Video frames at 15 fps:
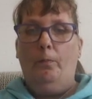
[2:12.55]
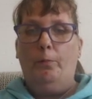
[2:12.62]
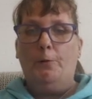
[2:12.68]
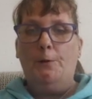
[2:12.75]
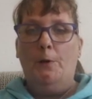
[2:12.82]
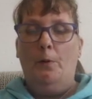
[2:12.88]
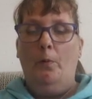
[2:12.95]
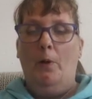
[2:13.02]

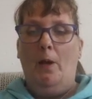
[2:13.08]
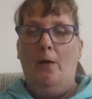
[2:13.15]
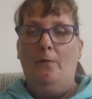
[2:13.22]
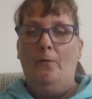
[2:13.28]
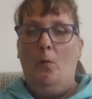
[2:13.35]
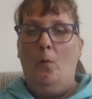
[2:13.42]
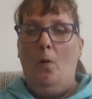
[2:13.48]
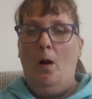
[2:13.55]
she will
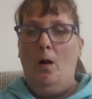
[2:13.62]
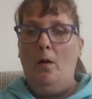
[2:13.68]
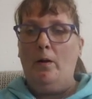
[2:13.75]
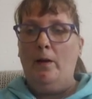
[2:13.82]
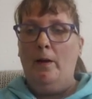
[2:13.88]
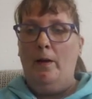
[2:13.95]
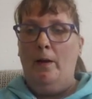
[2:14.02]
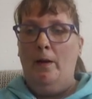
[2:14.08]
ever
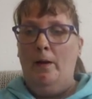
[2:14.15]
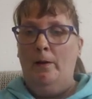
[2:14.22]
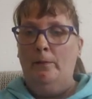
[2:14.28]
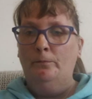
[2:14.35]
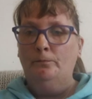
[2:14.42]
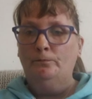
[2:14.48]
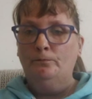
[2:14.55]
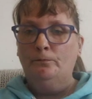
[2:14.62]
walk
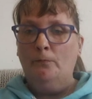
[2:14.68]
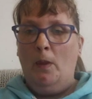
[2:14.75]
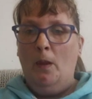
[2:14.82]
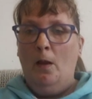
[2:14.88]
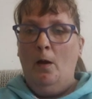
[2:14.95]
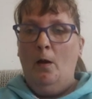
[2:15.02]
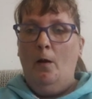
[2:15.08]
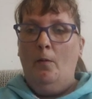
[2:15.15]
again.
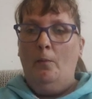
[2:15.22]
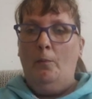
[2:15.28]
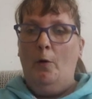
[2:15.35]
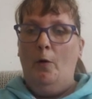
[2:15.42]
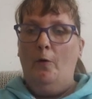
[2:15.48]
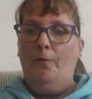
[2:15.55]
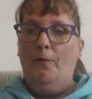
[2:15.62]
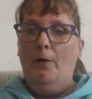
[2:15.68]

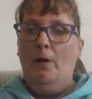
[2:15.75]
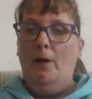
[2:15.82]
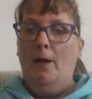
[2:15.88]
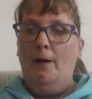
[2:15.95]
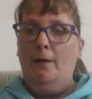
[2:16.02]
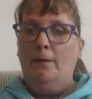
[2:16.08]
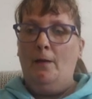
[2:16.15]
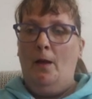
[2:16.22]
Both her
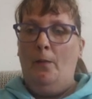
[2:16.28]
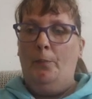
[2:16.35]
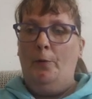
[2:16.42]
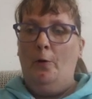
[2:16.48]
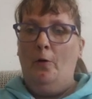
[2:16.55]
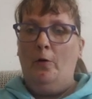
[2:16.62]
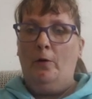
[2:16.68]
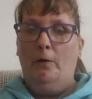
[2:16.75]
legs are
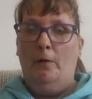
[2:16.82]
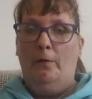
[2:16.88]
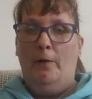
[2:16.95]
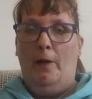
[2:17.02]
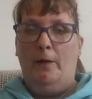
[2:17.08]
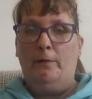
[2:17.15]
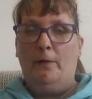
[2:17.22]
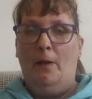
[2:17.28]
broken
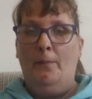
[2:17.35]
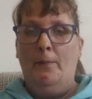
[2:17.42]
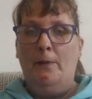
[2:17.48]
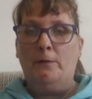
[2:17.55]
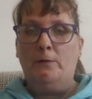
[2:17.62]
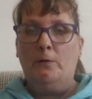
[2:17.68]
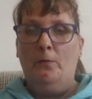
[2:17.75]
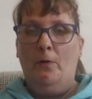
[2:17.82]
and there's
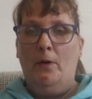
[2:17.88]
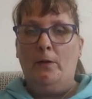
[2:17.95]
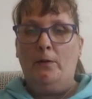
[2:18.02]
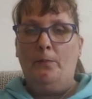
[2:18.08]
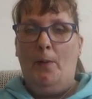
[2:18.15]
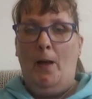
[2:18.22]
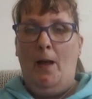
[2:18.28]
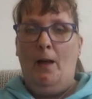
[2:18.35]
damage to her
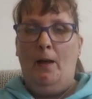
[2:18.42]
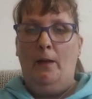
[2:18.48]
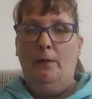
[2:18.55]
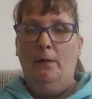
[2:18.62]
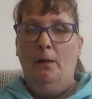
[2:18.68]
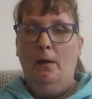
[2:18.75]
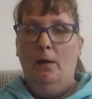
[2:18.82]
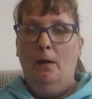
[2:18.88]

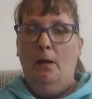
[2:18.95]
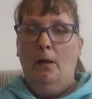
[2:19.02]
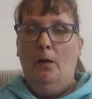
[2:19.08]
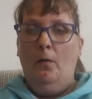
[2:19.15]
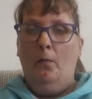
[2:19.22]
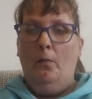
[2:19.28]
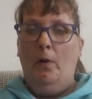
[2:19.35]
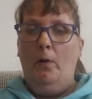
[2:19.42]
spine.
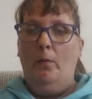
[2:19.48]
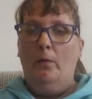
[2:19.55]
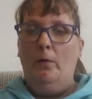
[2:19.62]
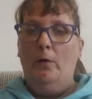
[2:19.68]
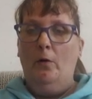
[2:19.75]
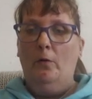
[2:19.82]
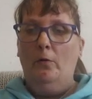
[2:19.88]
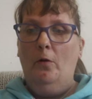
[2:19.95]
We will
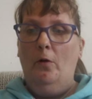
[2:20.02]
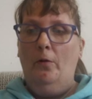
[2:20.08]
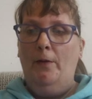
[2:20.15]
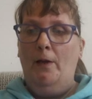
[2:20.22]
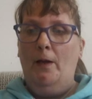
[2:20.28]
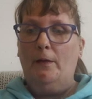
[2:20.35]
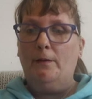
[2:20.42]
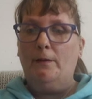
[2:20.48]
not know
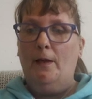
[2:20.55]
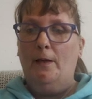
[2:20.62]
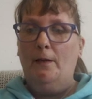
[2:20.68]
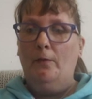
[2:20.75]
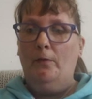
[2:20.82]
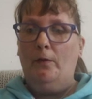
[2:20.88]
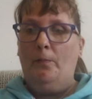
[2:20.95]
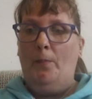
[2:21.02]
the
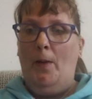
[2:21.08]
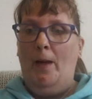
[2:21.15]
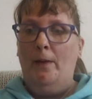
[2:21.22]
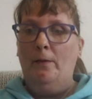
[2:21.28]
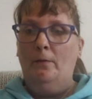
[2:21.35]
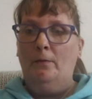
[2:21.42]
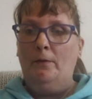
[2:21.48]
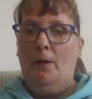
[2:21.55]
extent of
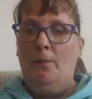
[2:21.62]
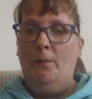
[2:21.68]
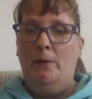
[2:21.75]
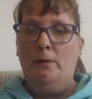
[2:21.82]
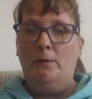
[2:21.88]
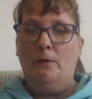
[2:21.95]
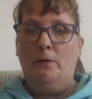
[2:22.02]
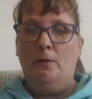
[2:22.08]
spinal
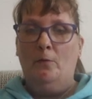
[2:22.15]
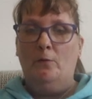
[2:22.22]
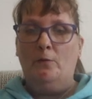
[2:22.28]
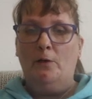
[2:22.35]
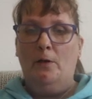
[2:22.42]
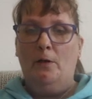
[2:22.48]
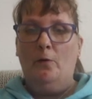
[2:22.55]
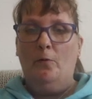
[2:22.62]
damage until
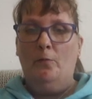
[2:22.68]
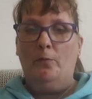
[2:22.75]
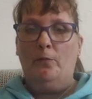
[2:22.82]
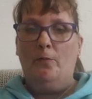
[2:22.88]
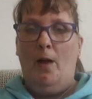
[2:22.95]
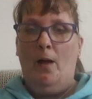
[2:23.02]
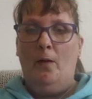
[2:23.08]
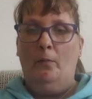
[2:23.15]
she
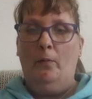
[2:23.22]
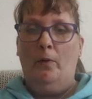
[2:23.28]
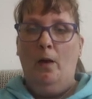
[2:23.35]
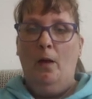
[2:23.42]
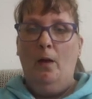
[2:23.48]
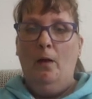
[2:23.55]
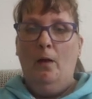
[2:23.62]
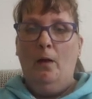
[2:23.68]
comes round
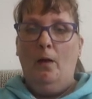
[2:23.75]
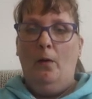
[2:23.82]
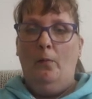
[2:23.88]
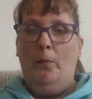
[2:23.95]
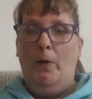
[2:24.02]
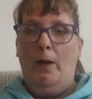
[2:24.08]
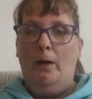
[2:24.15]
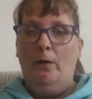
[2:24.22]

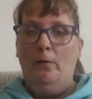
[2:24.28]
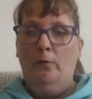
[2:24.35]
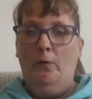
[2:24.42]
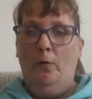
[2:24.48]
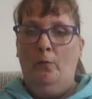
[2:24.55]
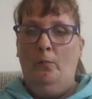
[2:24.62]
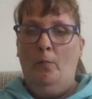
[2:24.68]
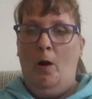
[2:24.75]
and we can
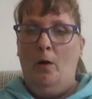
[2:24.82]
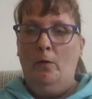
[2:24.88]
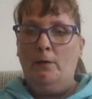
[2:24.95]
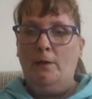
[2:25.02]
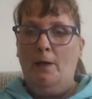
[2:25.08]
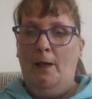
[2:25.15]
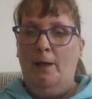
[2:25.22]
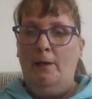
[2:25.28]
do more
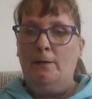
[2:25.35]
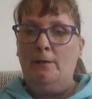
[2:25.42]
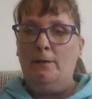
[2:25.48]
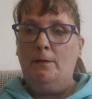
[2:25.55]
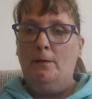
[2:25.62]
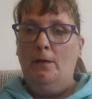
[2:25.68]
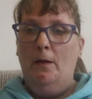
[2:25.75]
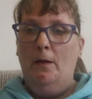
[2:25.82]
tests.